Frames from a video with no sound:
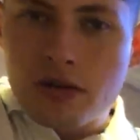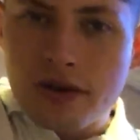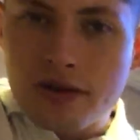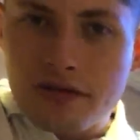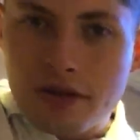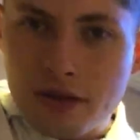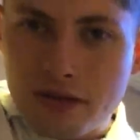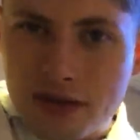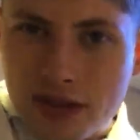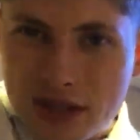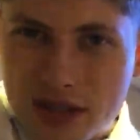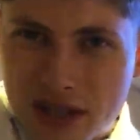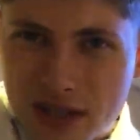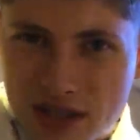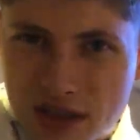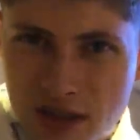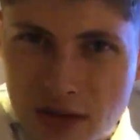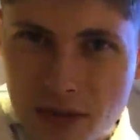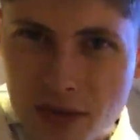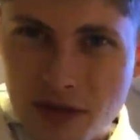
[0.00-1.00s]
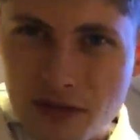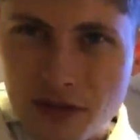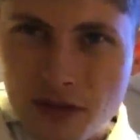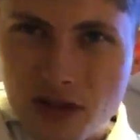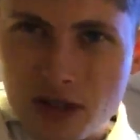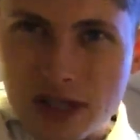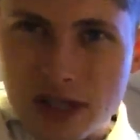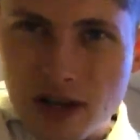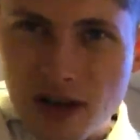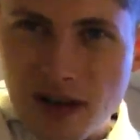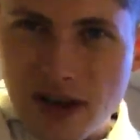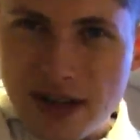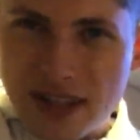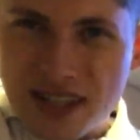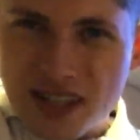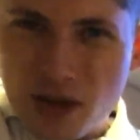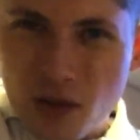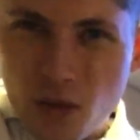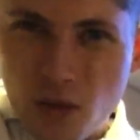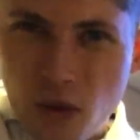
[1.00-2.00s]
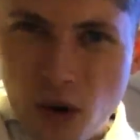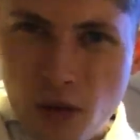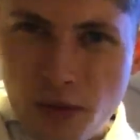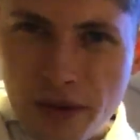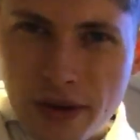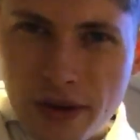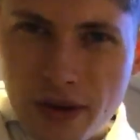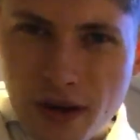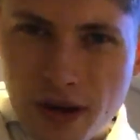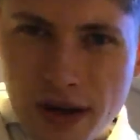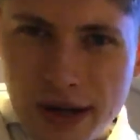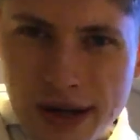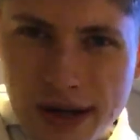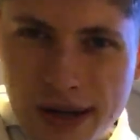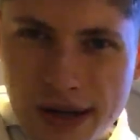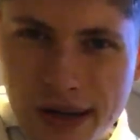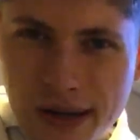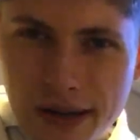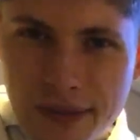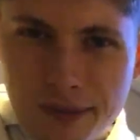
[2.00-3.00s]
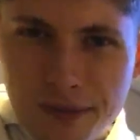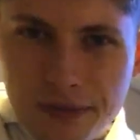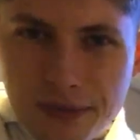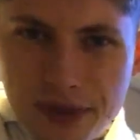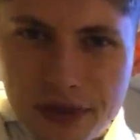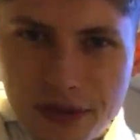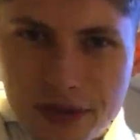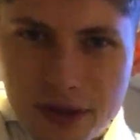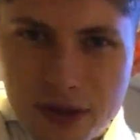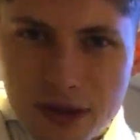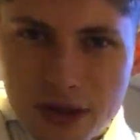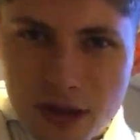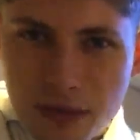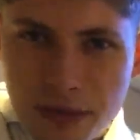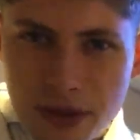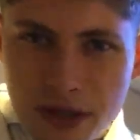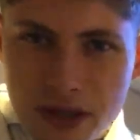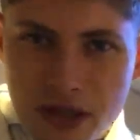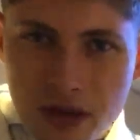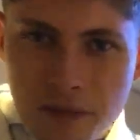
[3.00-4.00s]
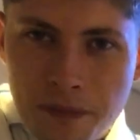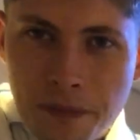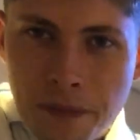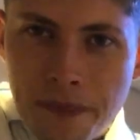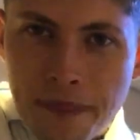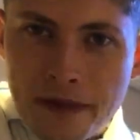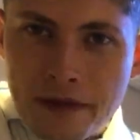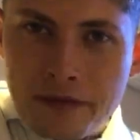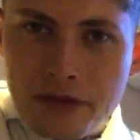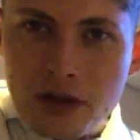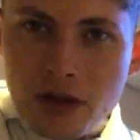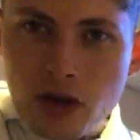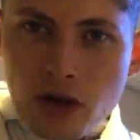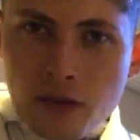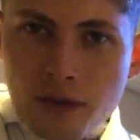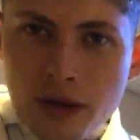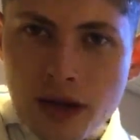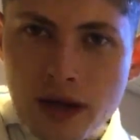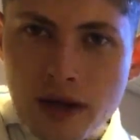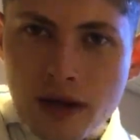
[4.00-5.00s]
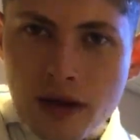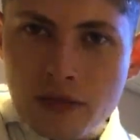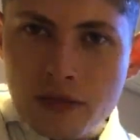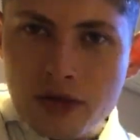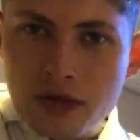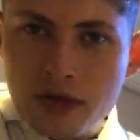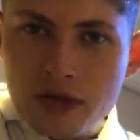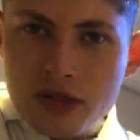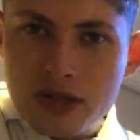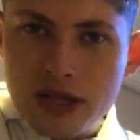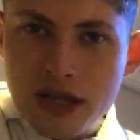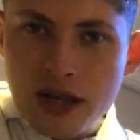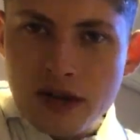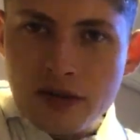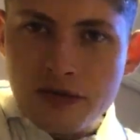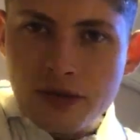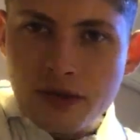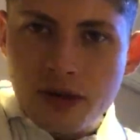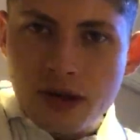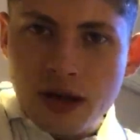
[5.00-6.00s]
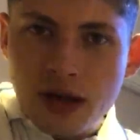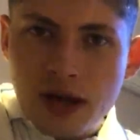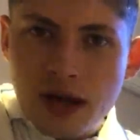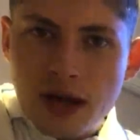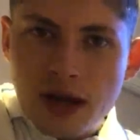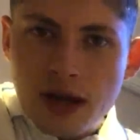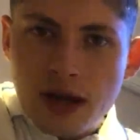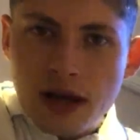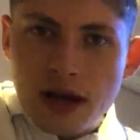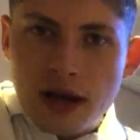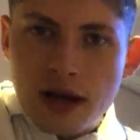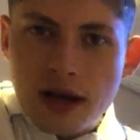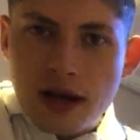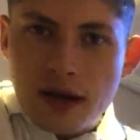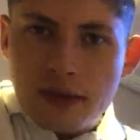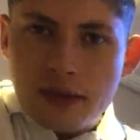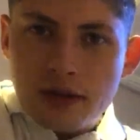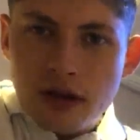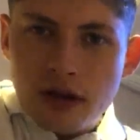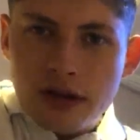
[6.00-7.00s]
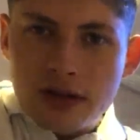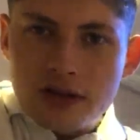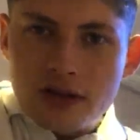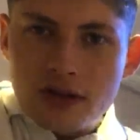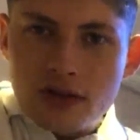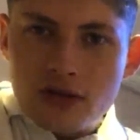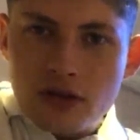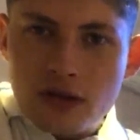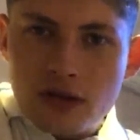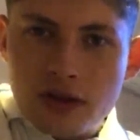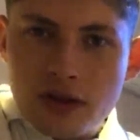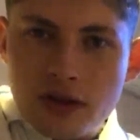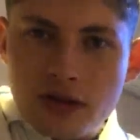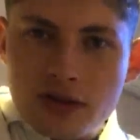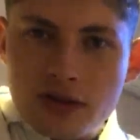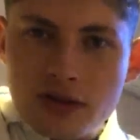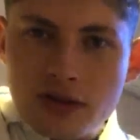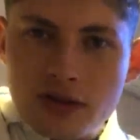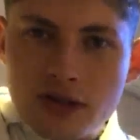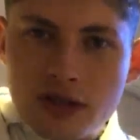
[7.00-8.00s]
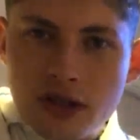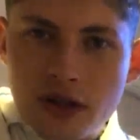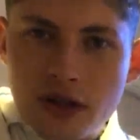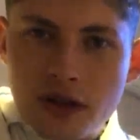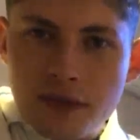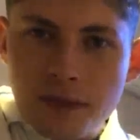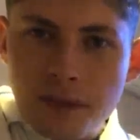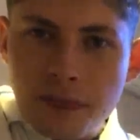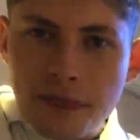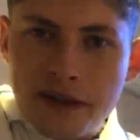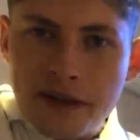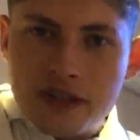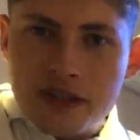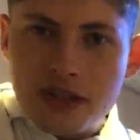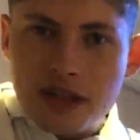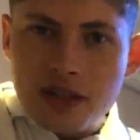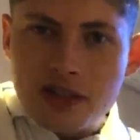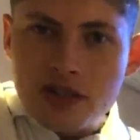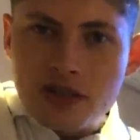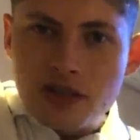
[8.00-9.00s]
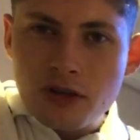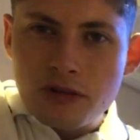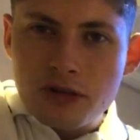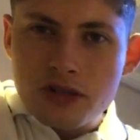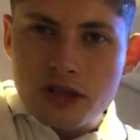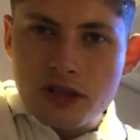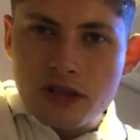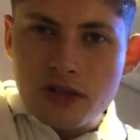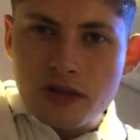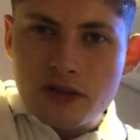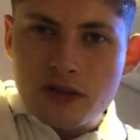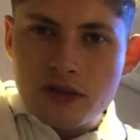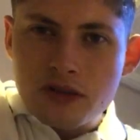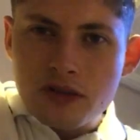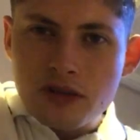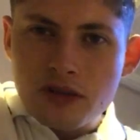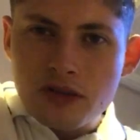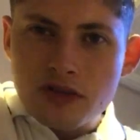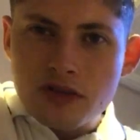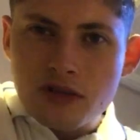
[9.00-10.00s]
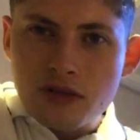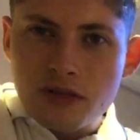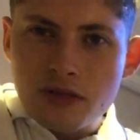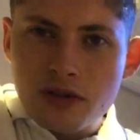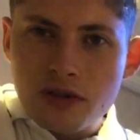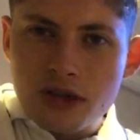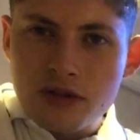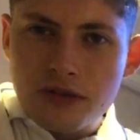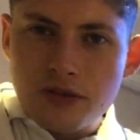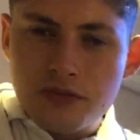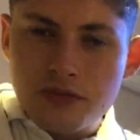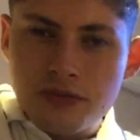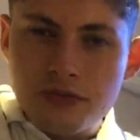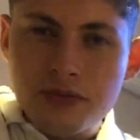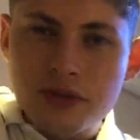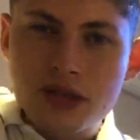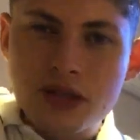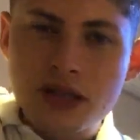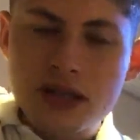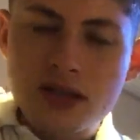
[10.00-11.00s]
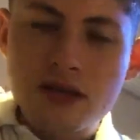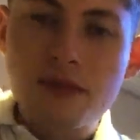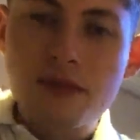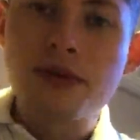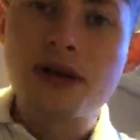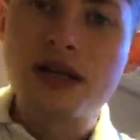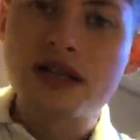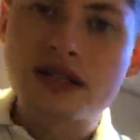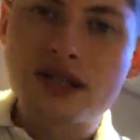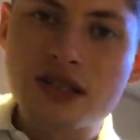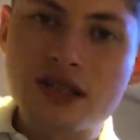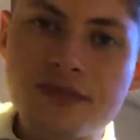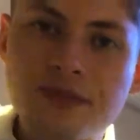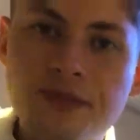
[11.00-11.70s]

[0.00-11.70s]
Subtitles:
read for this as I don't want the phone to die. So what have we got? So Pixel for combat, I'm doing Seraphon, Carnosaur, Troglodon, Saurus Guard, Skinks, 2 Bastiodons, 2 Stormcast Ballistas,